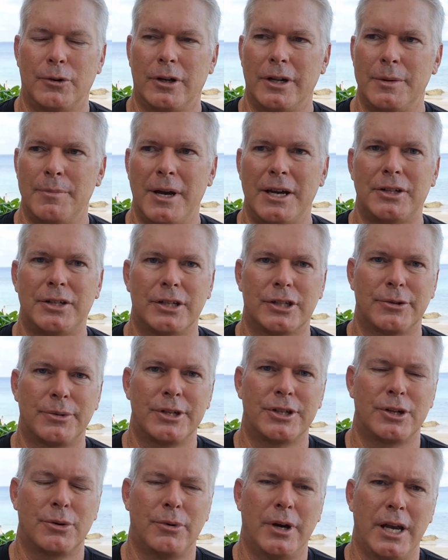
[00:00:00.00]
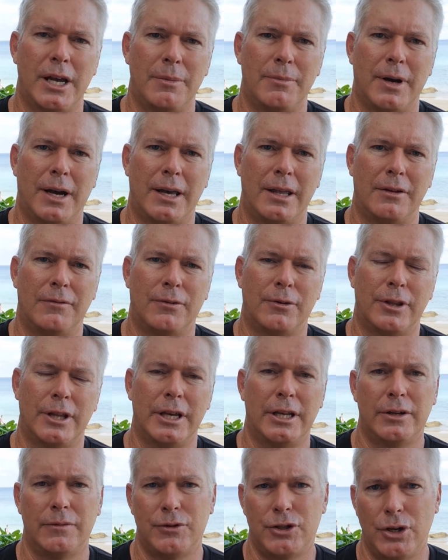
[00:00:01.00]
only about 6 weeks away for
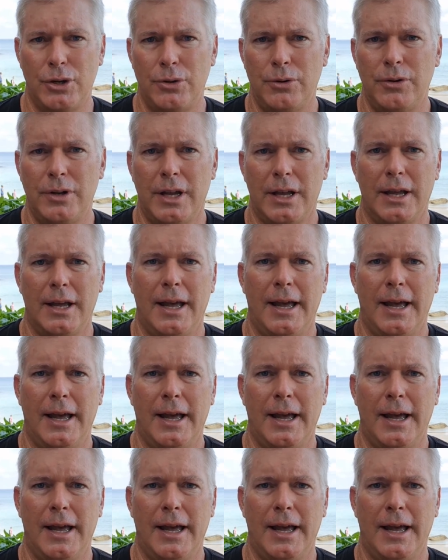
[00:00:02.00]
the end of June.